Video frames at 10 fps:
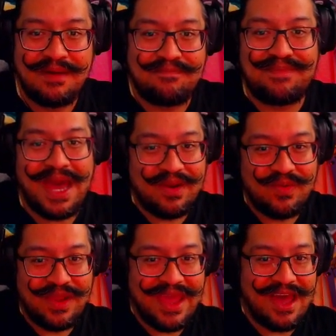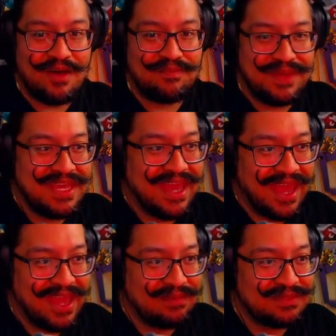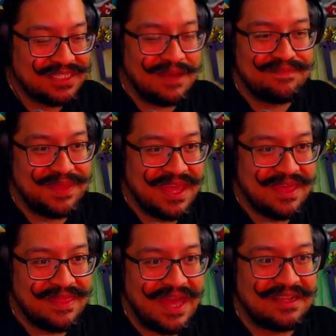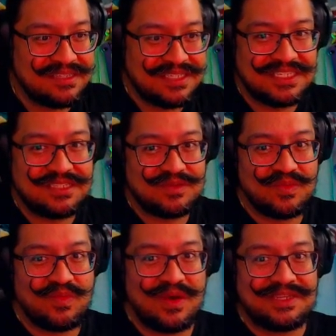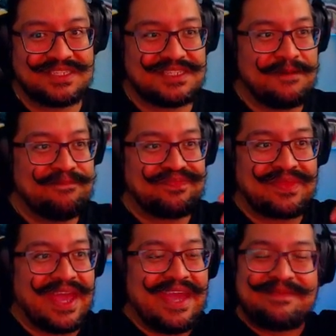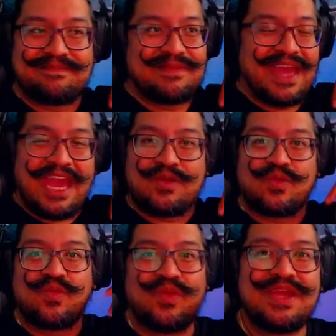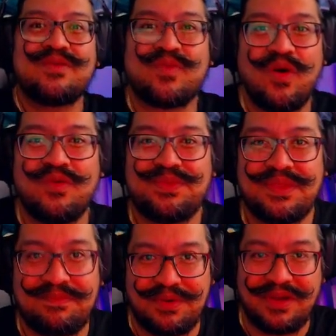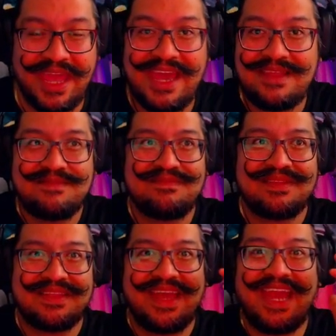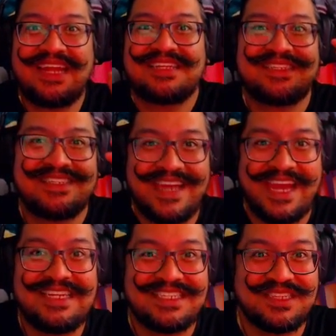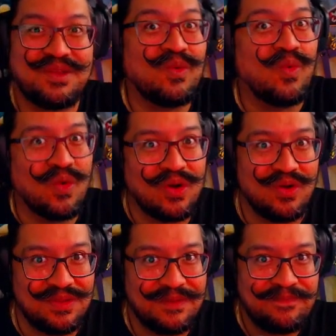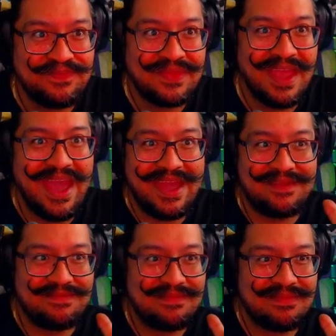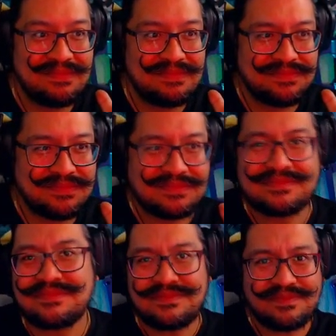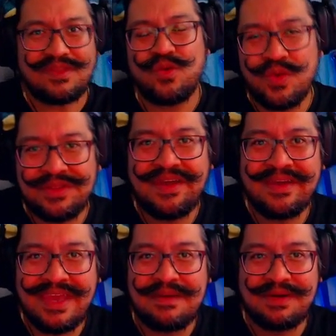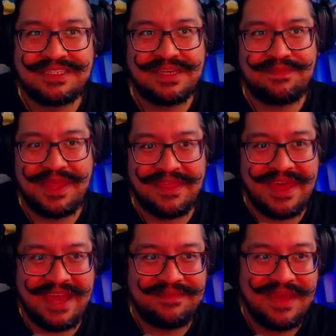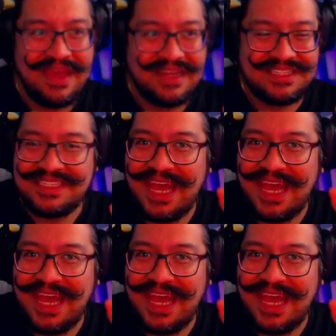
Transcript: Battle Royale became something that just was, it it rewrote the book. It it changed the world. And we're talking about something that just